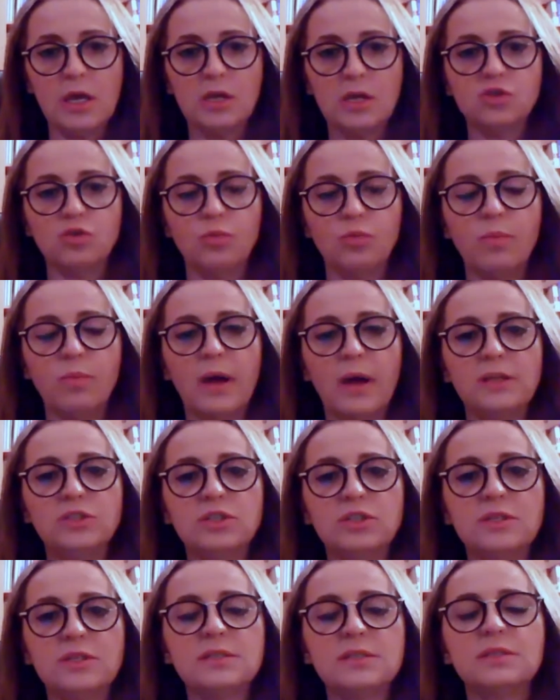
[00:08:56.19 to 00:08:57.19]
So by
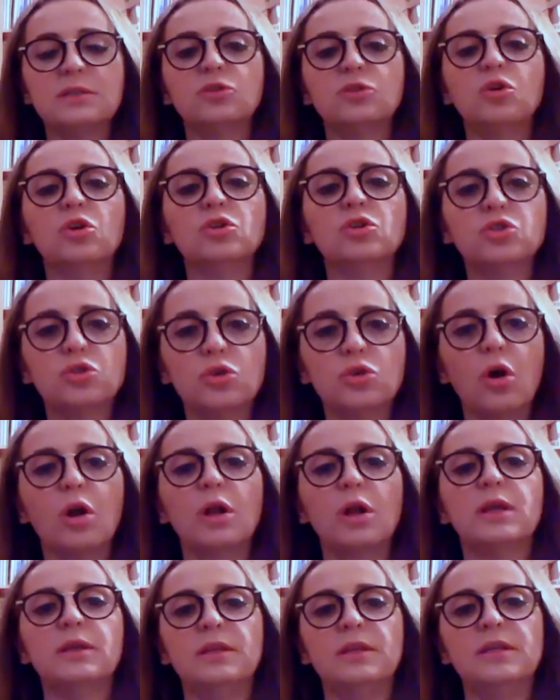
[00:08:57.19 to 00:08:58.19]
just
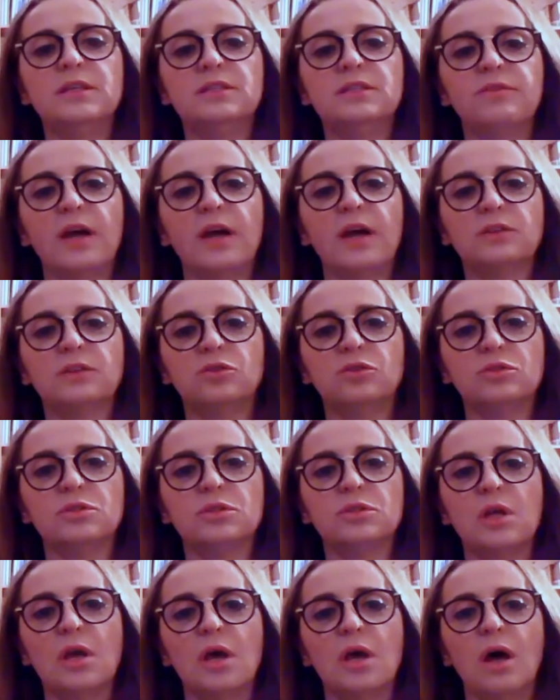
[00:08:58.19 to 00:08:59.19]
controlling these
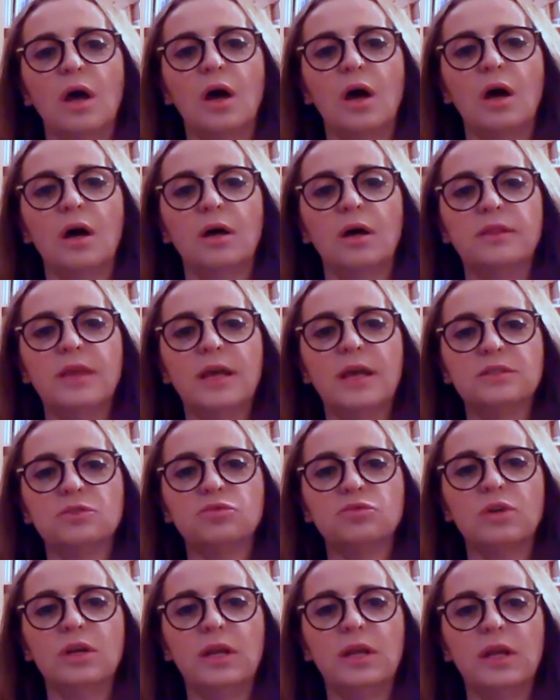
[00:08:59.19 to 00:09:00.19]
factors, that's
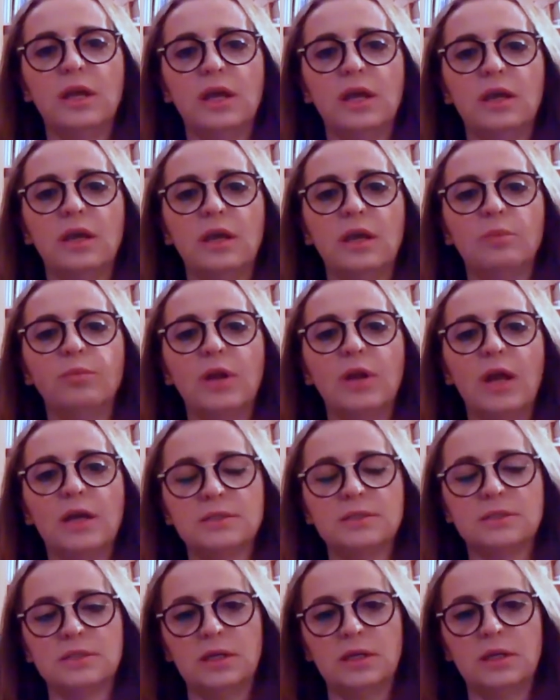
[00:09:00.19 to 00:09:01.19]
really a
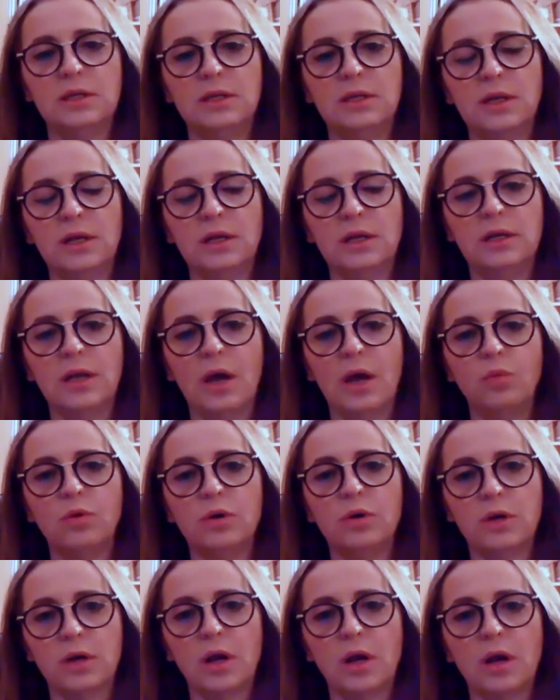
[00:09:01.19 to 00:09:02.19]
plus in
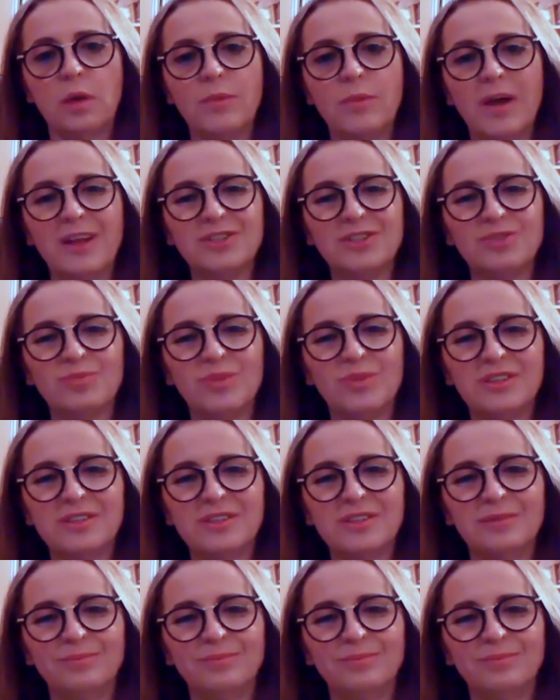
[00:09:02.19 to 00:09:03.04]
our management.